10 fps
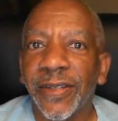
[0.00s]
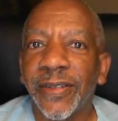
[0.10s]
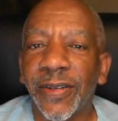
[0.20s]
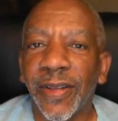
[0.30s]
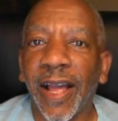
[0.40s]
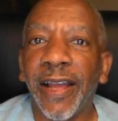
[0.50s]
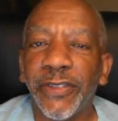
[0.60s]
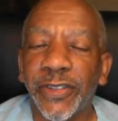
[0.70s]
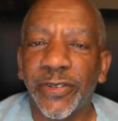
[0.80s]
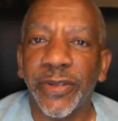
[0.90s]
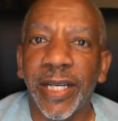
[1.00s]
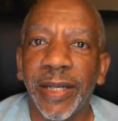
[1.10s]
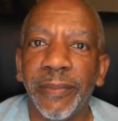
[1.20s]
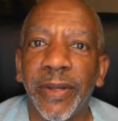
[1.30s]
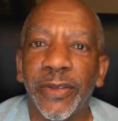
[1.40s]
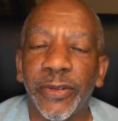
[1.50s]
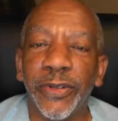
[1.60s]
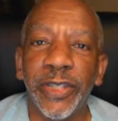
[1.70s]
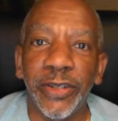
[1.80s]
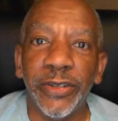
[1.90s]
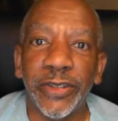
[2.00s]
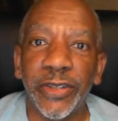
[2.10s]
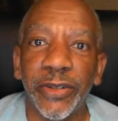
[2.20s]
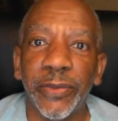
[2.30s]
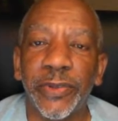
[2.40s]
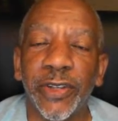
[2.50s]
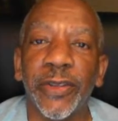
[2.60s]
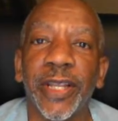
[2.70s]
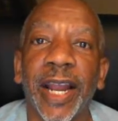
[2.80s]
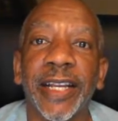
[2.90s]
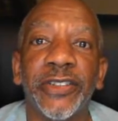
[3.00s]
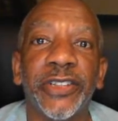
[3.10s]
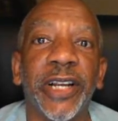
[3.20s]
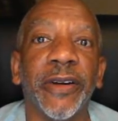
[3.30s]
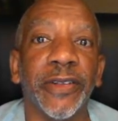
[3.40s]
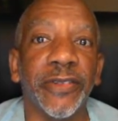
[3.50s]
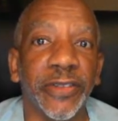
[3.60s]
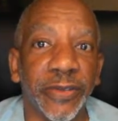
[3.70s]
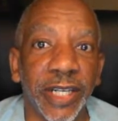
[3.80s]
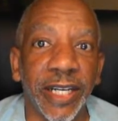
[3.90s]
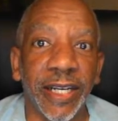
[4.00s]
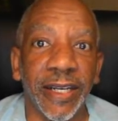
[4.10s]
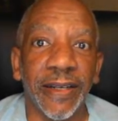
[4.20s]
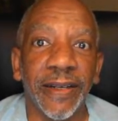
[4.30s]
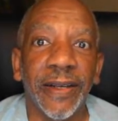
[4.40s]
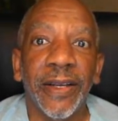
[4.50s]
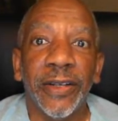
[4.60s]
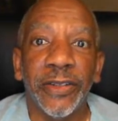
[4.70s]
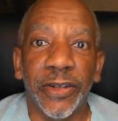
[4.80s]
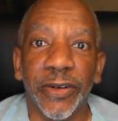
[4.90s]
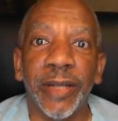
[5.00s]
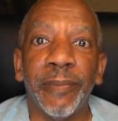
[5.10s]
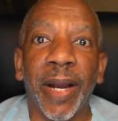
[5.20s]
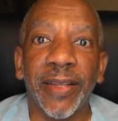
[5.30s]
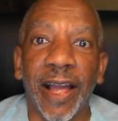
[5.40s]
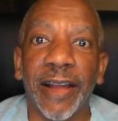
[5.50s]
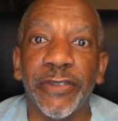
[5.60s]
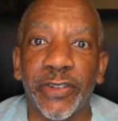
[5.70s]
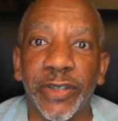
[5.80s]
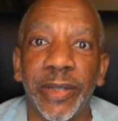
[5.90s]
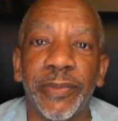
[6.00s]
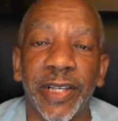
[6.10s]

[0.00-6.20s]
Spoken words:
to live stream through YouTube so that I can share a screen during my live streams